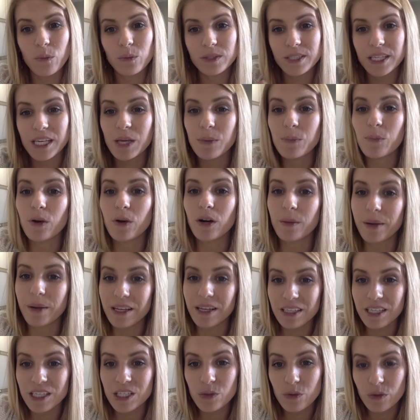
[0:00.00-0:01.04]
to keep one on my
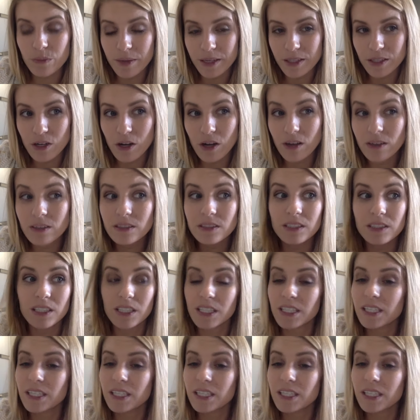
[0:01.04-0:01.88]
leash with my dogs.